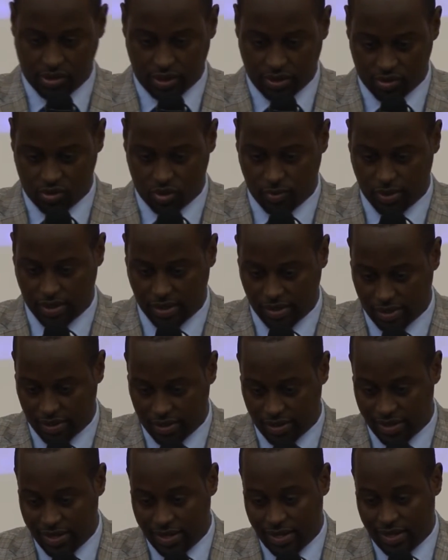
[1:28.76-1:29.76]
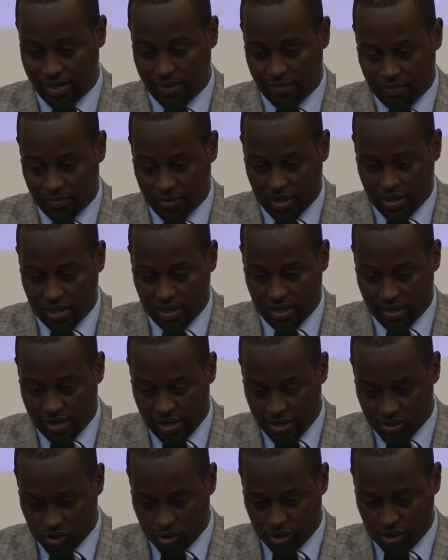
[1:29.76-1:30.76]
in Somalia.
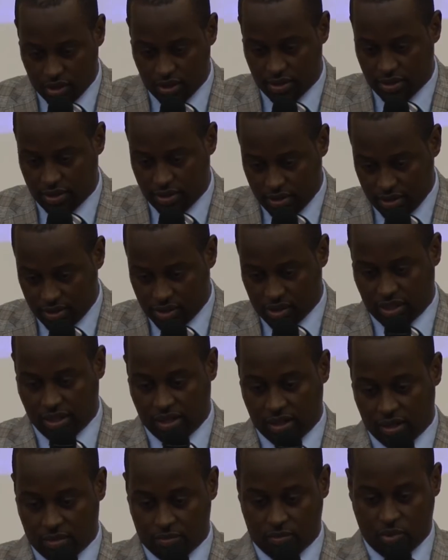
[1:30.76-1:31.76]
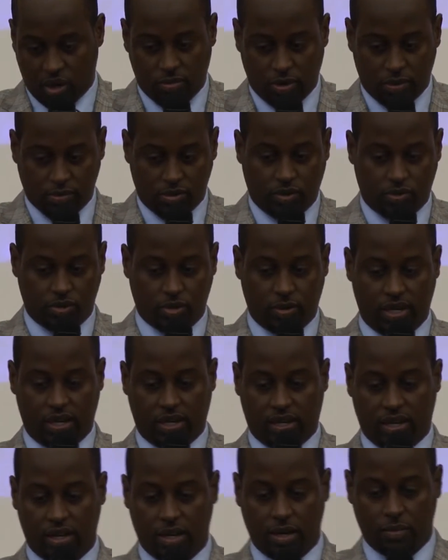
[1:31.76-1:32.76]
Large-scale problems of Somalia
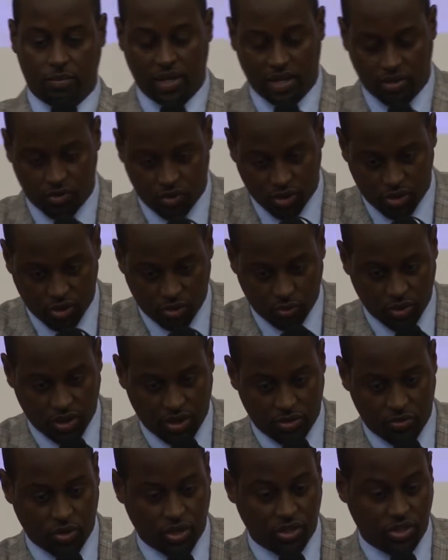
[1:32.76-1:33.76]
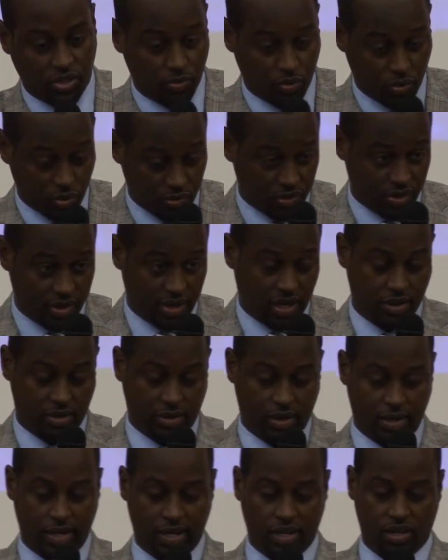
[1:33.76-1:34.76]
cannot be addressed without first improving the
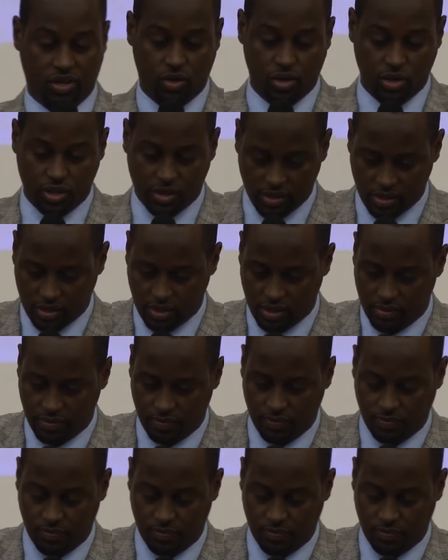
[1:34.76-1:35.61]
underlying causes.